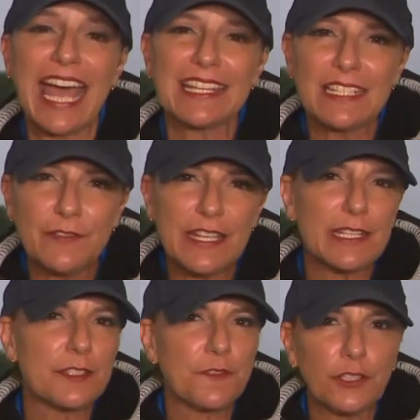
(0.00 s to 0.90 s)

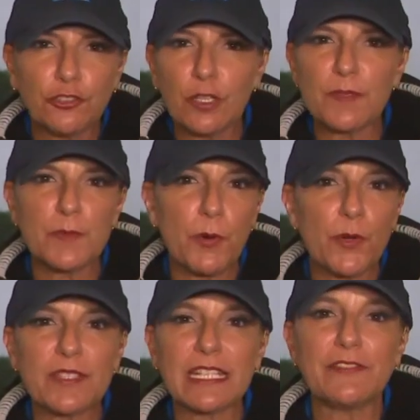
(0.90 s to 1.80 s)
activities, field trips,
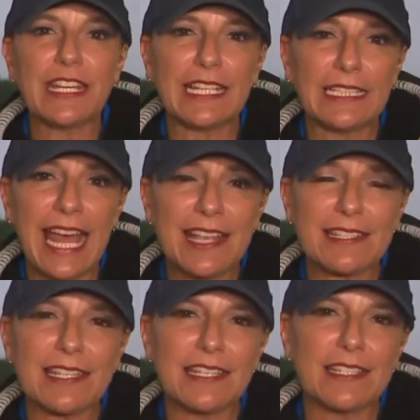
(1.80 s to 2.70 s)
sports, evening
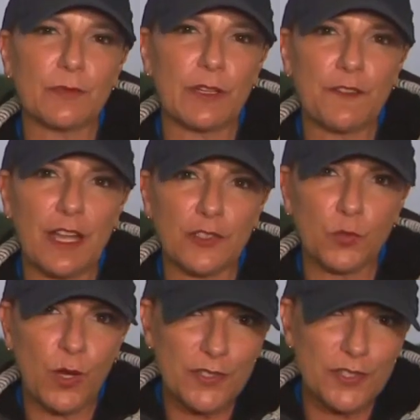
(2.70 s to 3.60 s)
classes, and we found
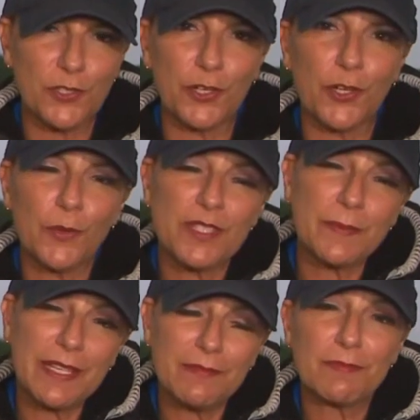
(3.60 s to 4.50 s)
one student who was
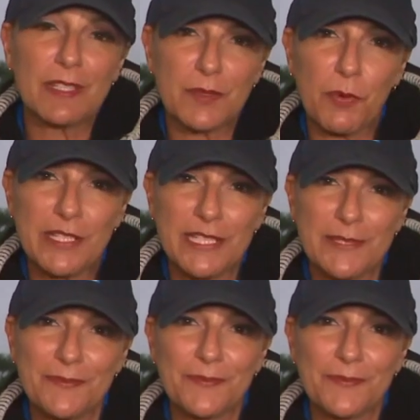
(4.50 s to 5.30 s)
a bit disappointed.